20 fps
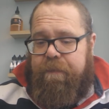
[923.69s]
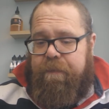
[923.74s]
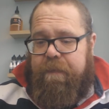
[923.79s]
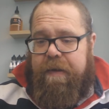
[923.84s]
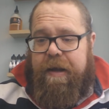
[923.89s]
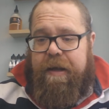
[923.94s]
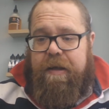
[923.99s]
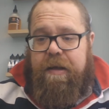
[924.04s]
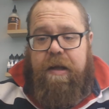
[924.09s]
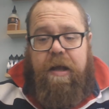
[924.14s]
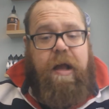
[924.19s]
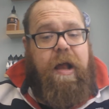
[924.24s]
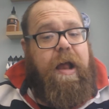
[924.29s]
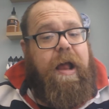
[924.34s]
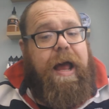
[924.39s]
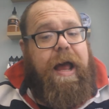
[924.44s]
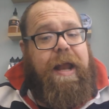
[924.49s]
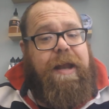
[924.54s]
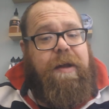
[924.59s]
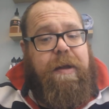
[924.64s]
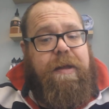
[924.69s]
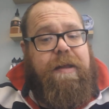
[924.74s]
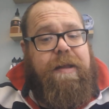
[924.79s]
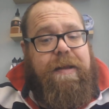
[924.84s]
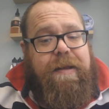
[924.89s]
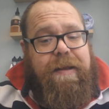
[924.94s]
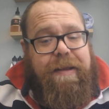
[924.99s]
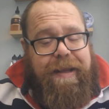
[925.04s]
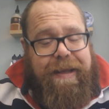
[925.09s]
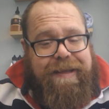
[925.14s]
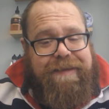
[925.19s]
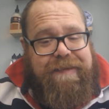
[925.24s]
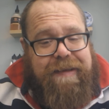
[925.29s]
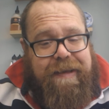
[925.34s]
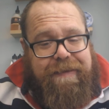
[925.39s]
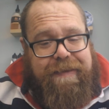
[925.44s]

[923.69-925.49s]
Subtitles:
Right. Anyway, like I say,